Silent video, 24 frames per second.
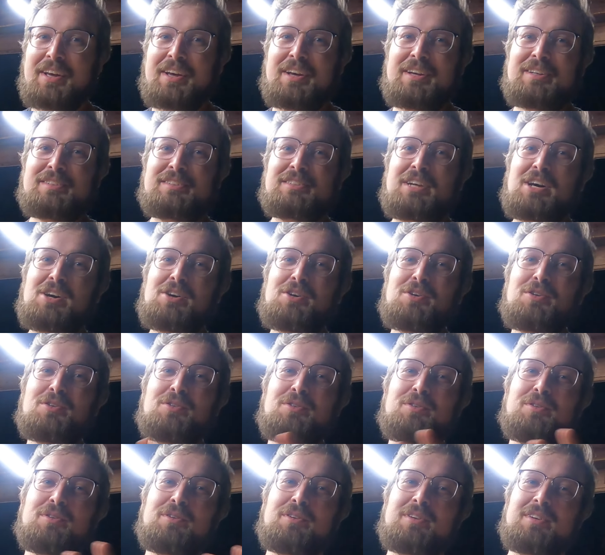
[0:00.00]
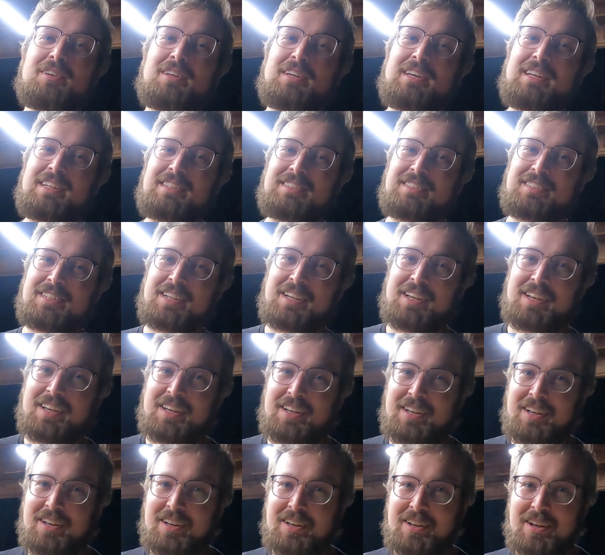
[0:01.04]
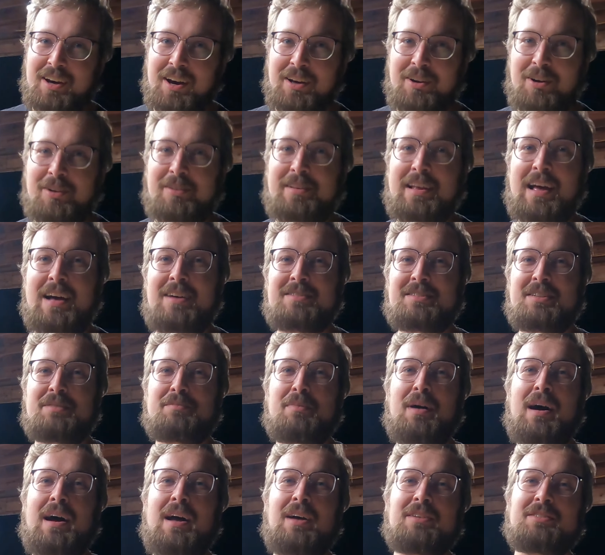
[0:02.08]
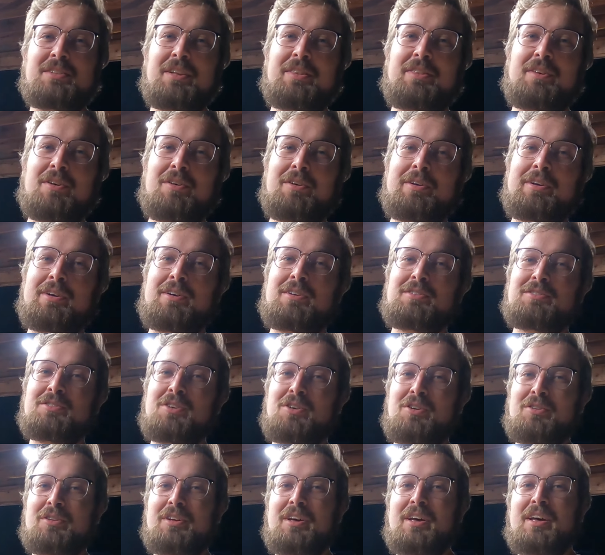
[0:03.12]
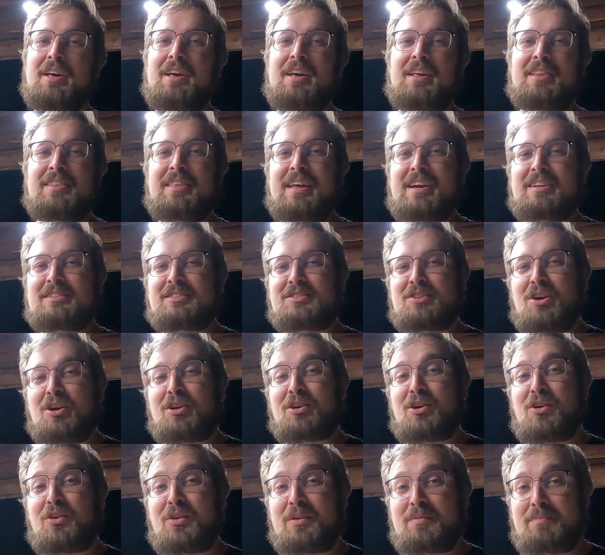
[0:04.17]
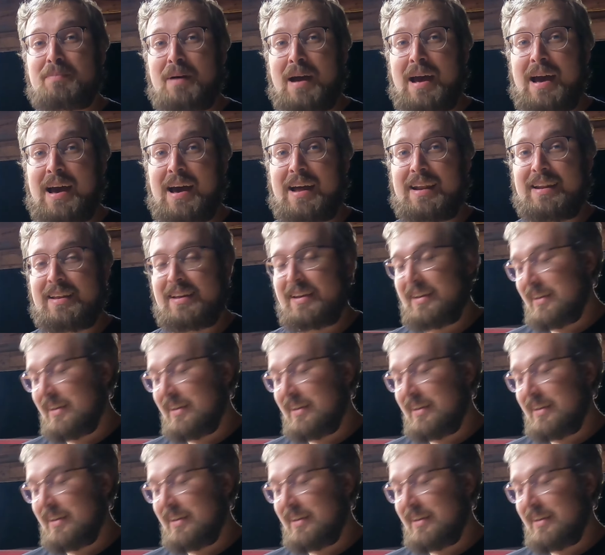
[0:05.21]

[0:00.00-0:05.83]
So it's 100,000 miles and 30 years old. Things start going bad.